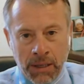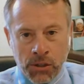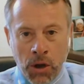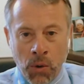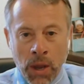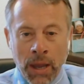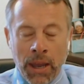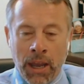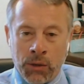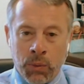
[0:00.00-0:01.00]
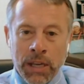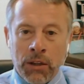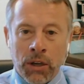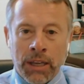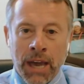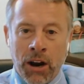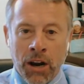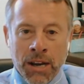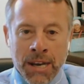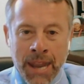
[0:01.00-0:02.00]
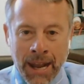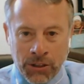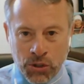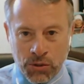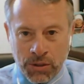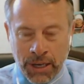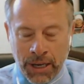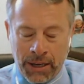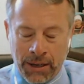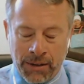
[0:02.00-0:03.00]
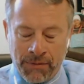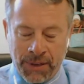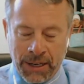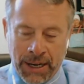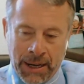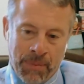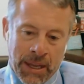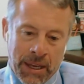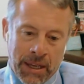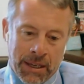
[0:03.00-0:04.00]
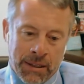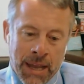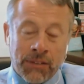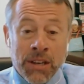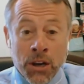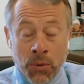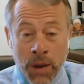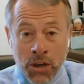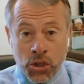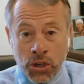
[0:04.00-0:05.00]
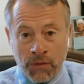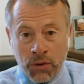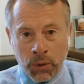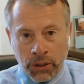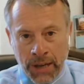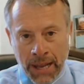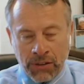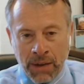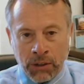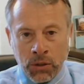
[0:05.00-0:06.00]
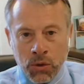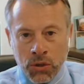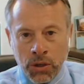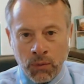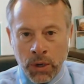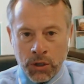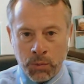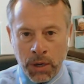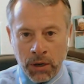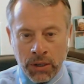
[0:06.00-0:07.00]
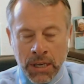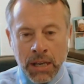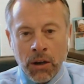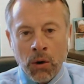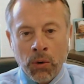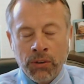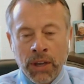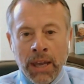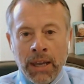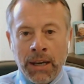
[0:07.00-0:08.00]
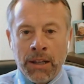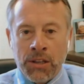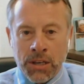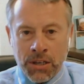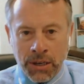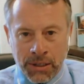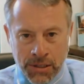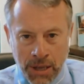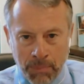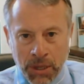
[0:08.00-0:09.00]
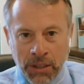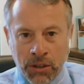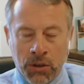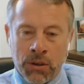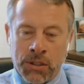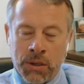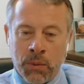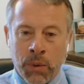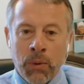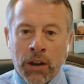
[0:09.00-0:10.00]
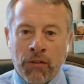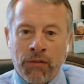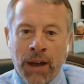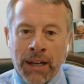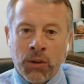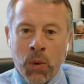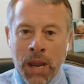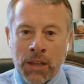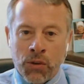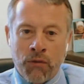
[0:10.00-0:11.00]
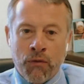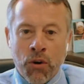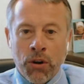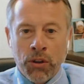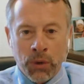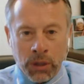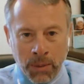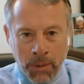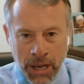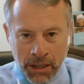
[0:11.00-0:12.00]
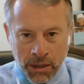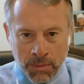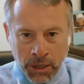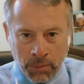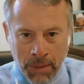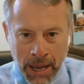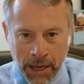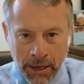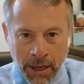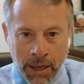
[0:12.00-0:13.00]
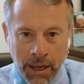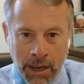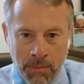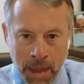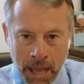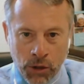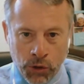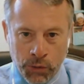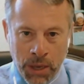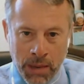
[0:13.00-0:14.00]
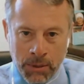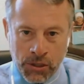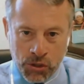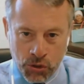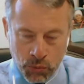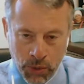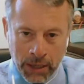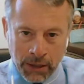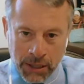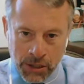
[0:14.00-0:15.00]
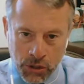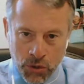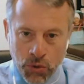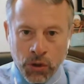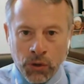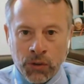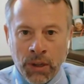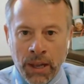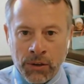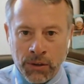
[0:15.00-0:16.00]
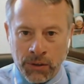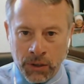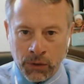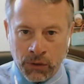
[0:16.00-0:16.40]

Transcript: So as we look at our next kind of next iteration, if you will, the next evolution of where SpareKey goes, in addition to accepting the currency, we want to find a way to further eliminate the middleman and make those payments directly to those lenders and those